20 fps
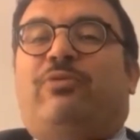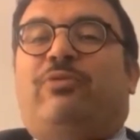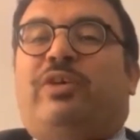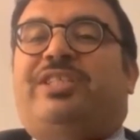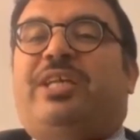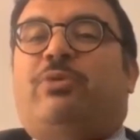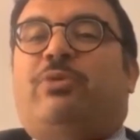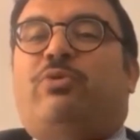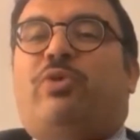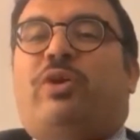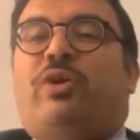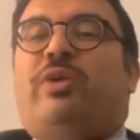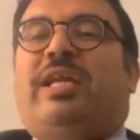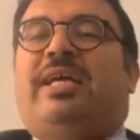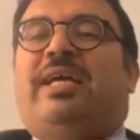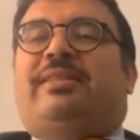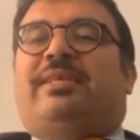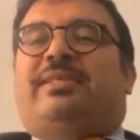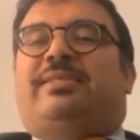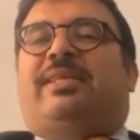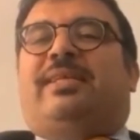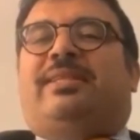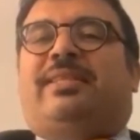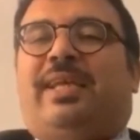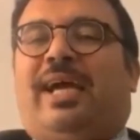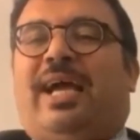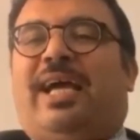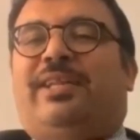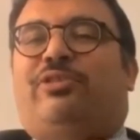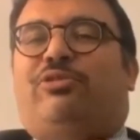and you
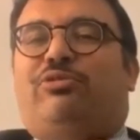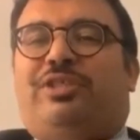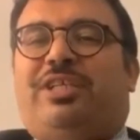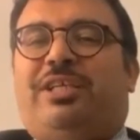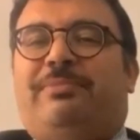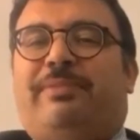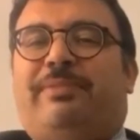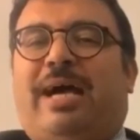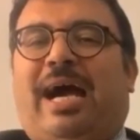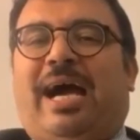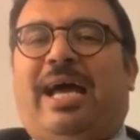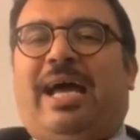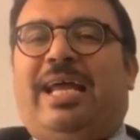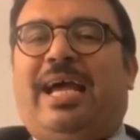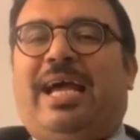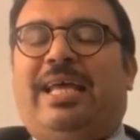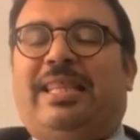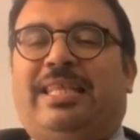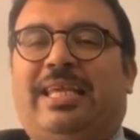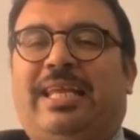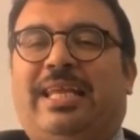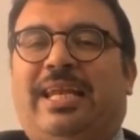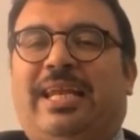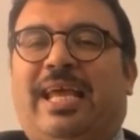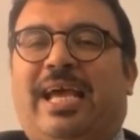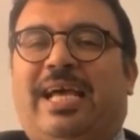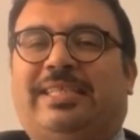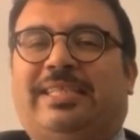cannot answer these questions.